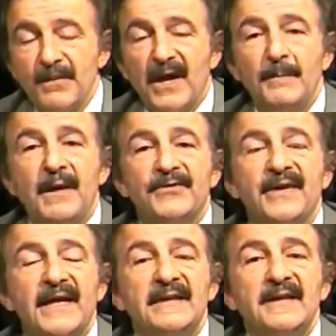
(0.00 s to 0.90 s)
about
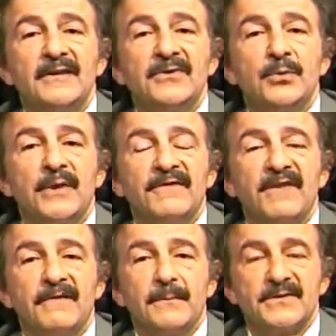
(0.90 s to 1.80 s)
19 to
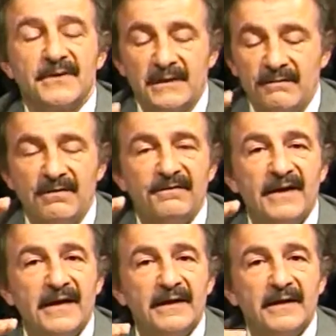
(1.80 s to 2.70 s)
25% of the
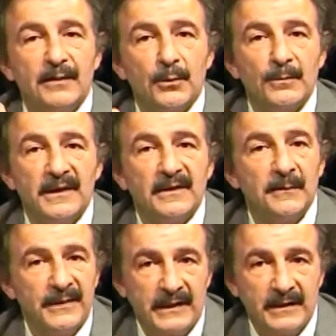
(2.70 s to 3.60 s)
fatty layer will be
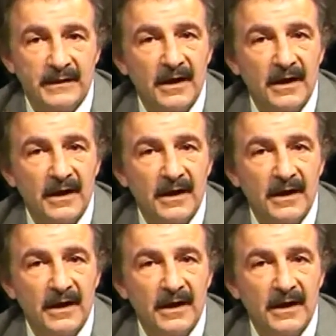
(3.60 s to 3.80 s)
eliminated.